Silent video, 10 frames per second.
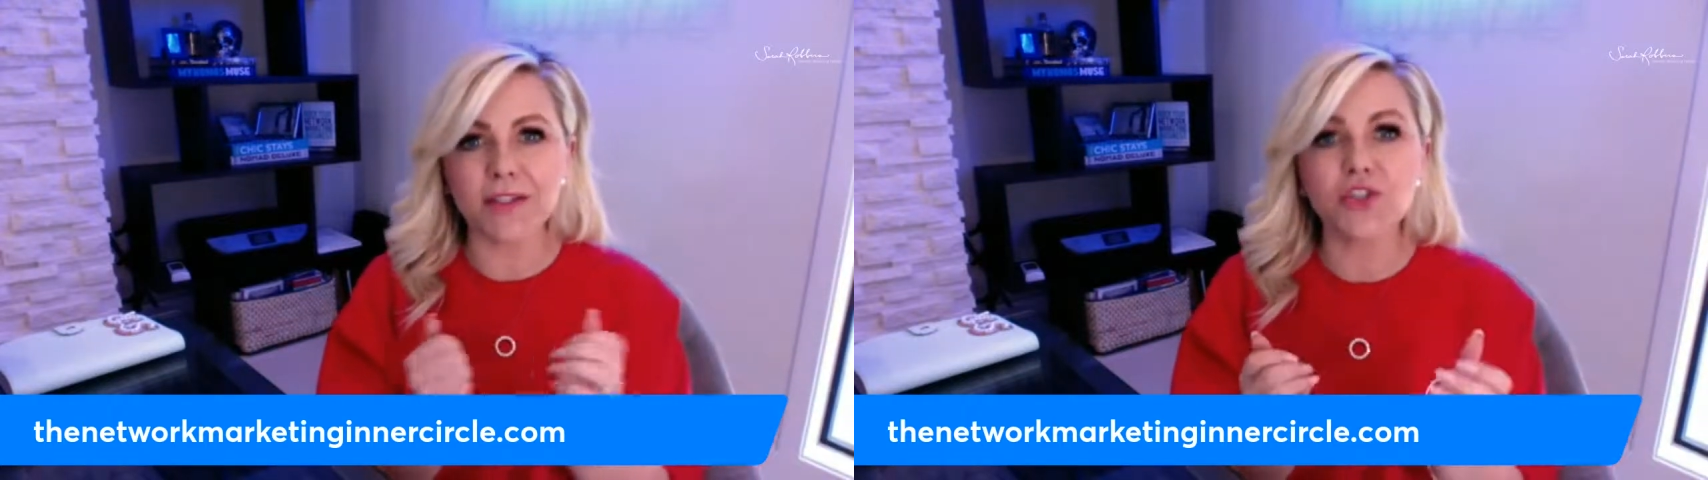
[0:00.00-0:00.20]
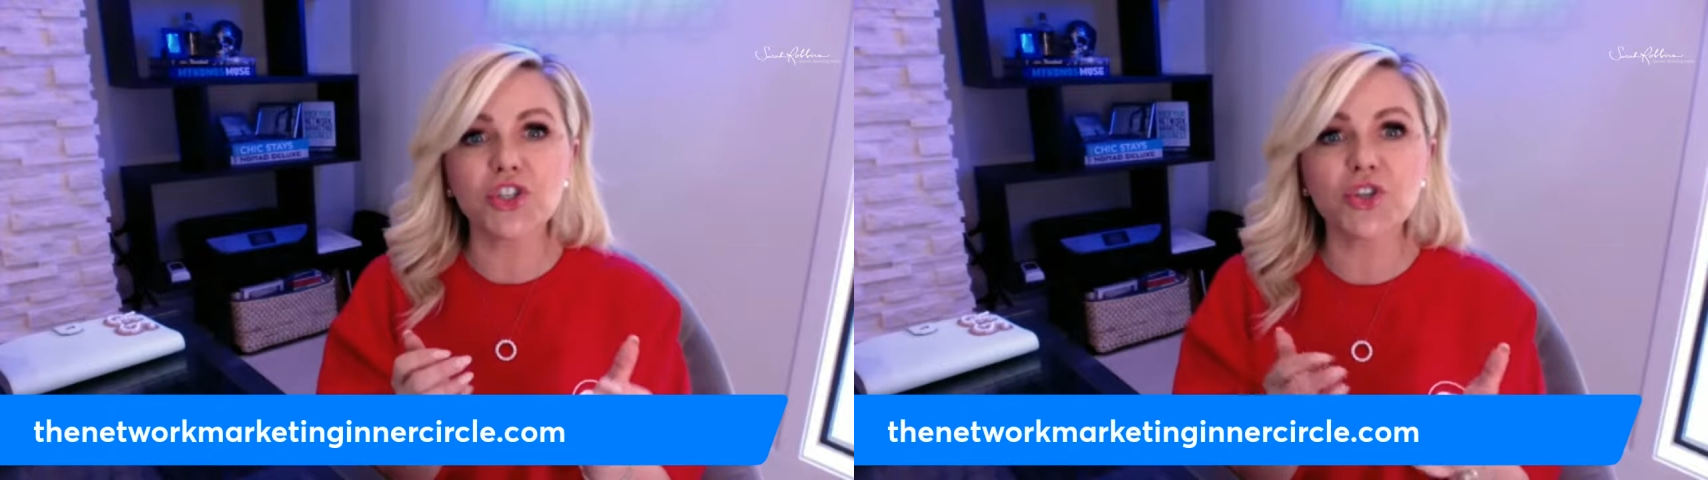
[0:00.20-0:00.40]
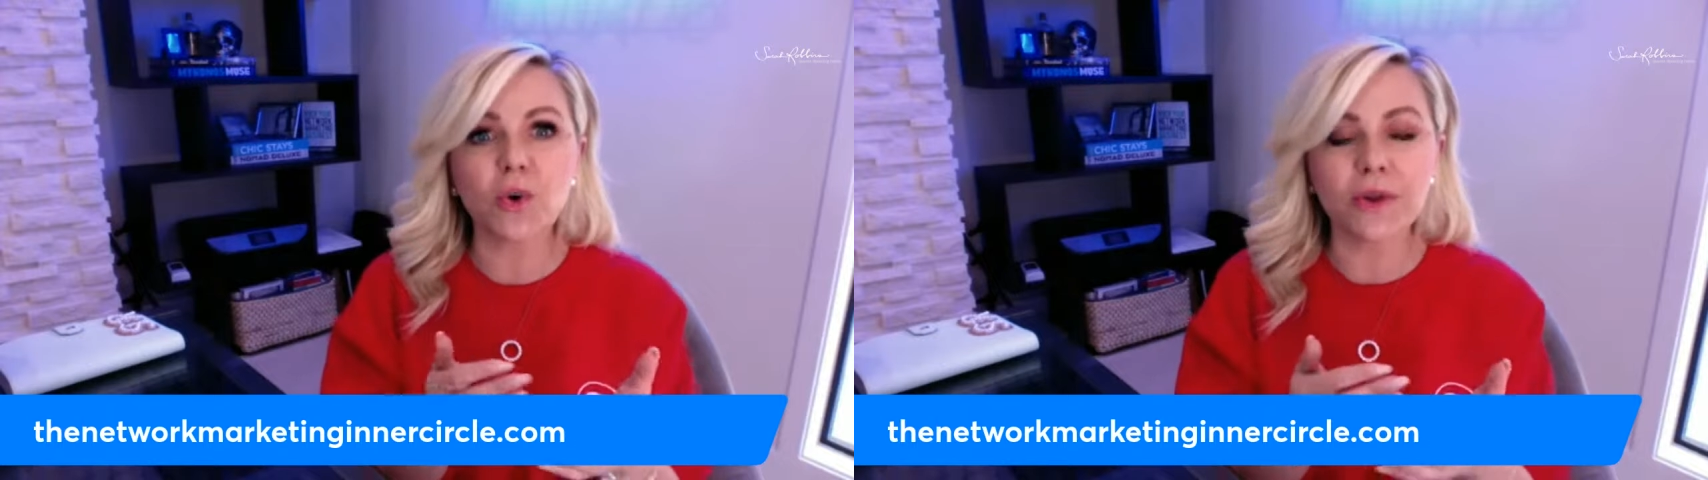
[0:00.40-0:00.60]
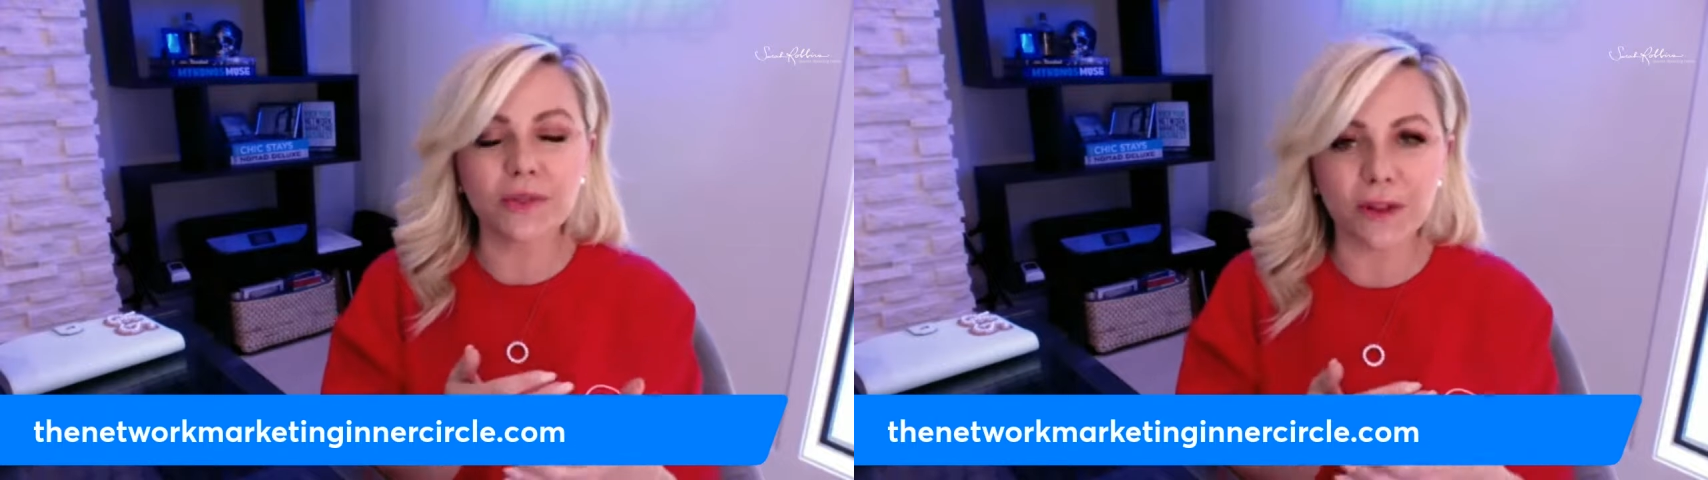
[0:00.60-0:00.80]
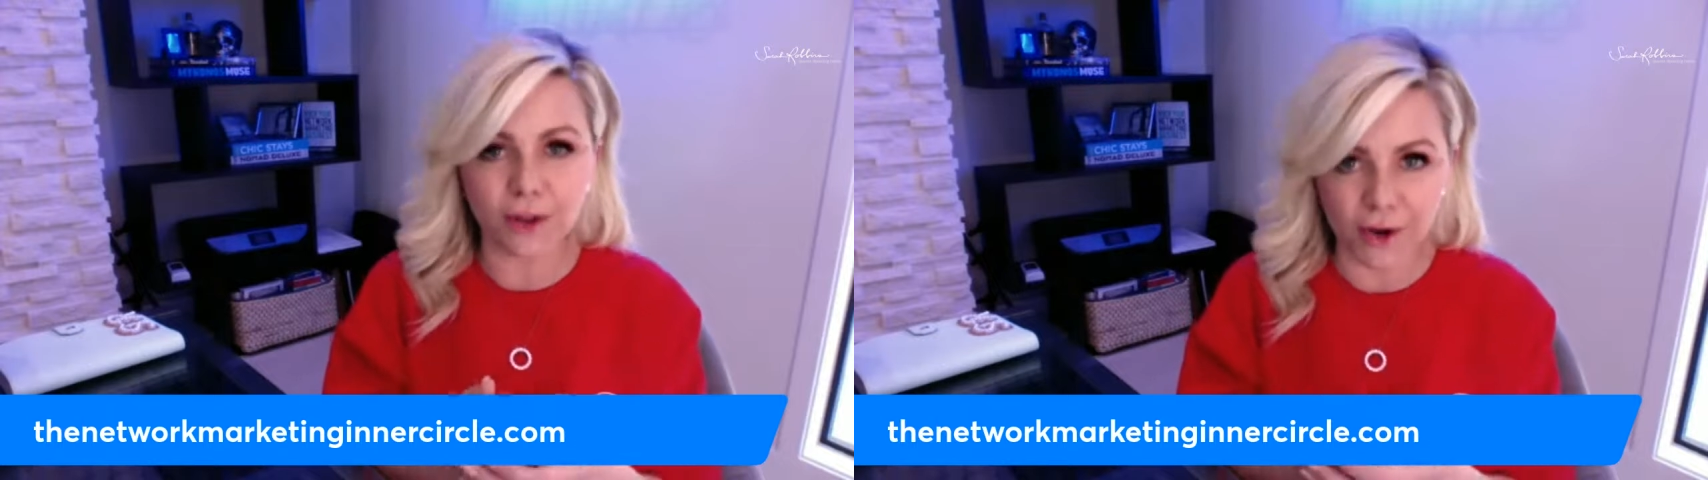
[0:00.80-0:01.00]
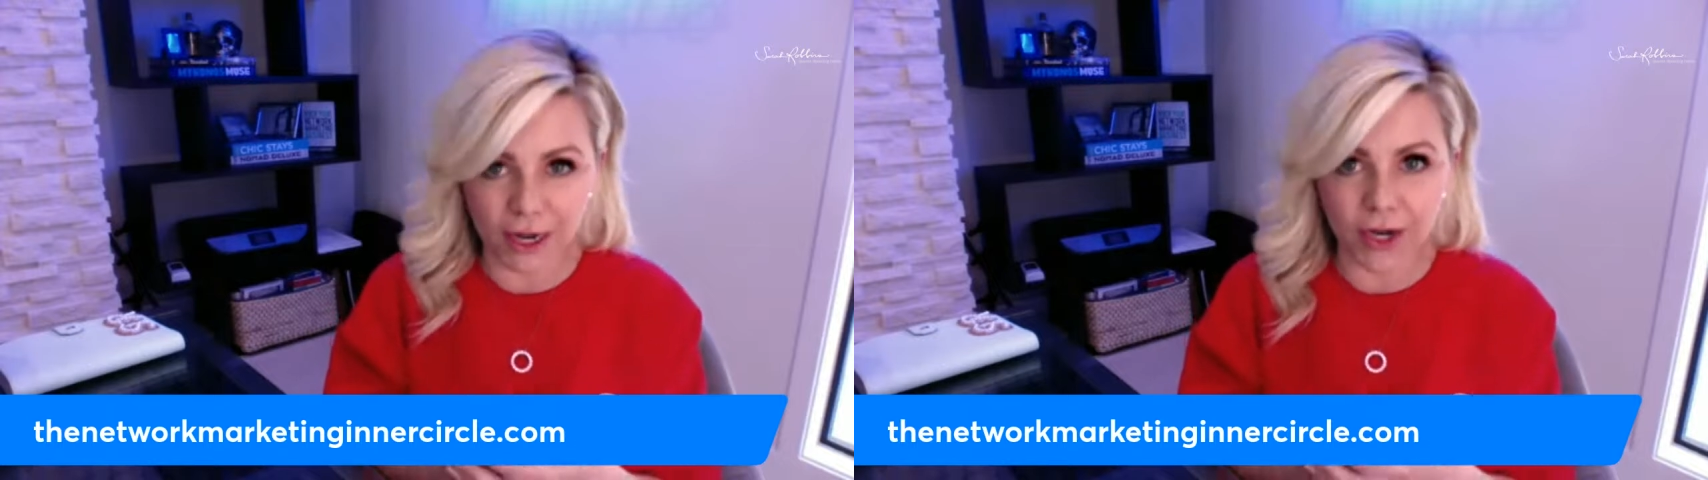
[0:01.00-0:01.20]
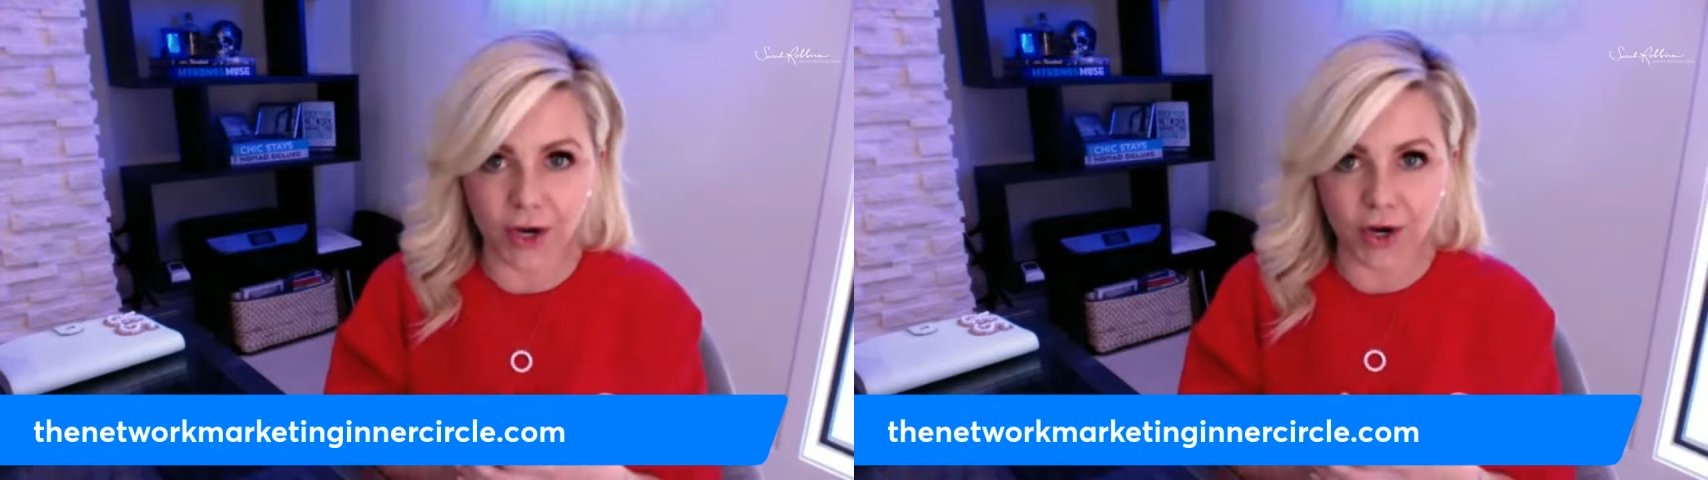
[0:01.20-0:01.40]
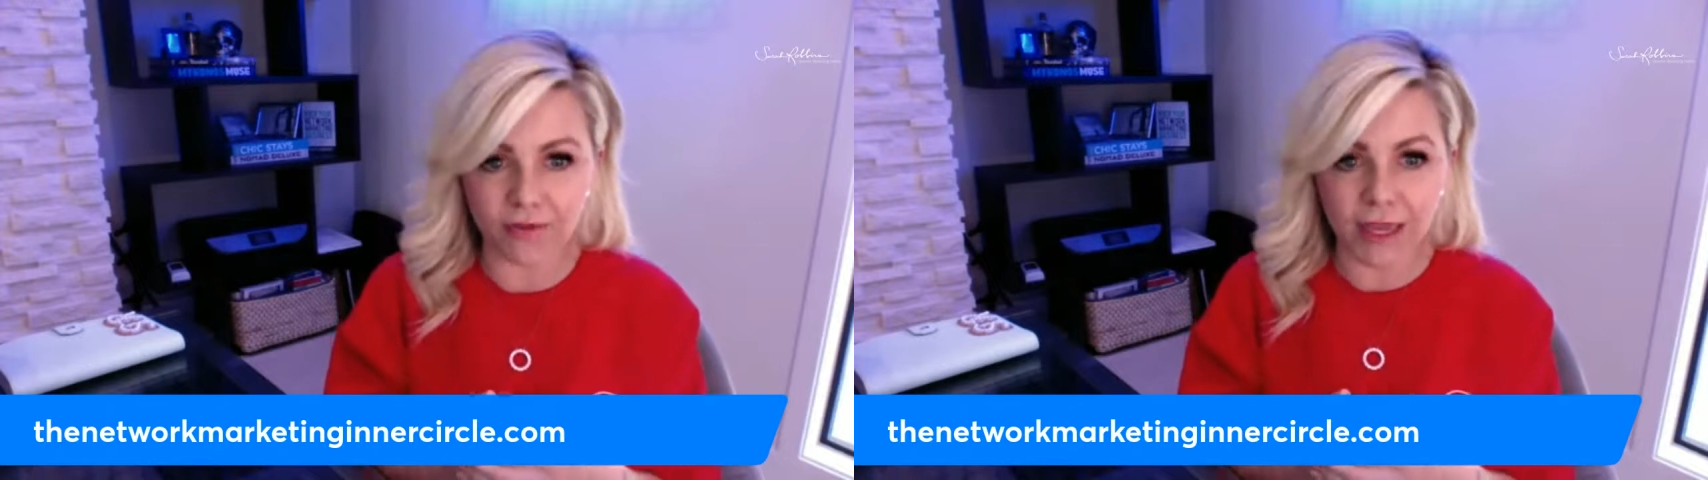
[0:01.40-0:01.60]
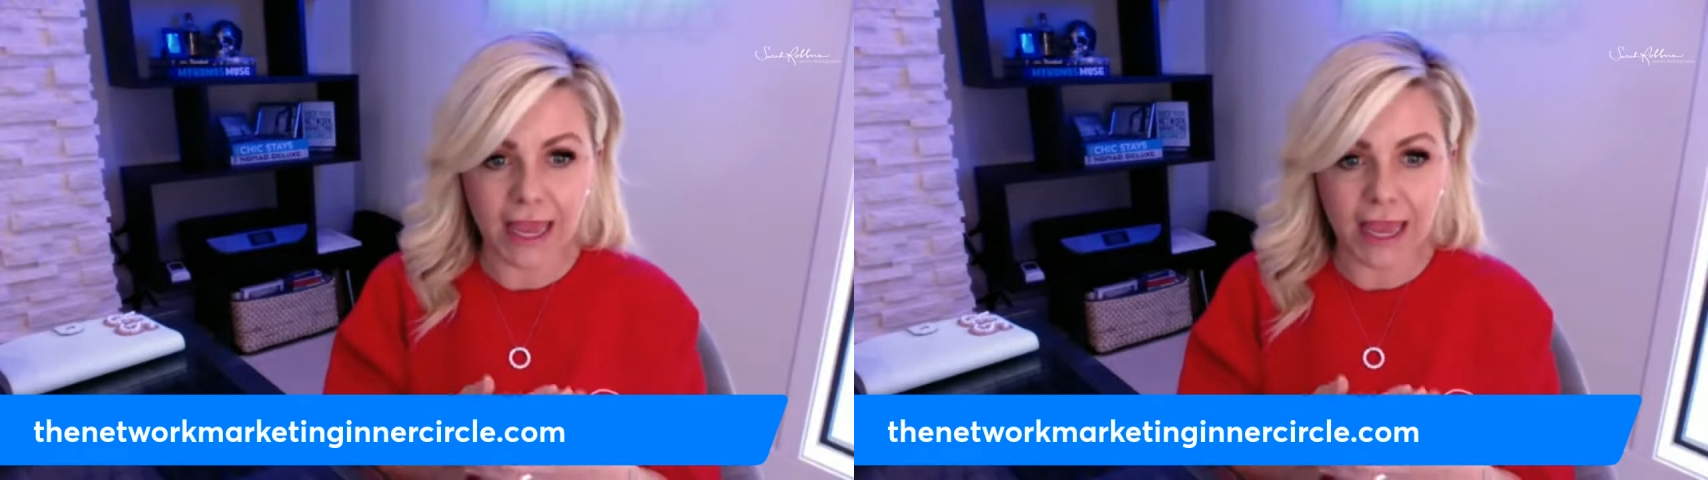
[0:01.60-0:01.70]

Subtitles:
you shorten the learning curve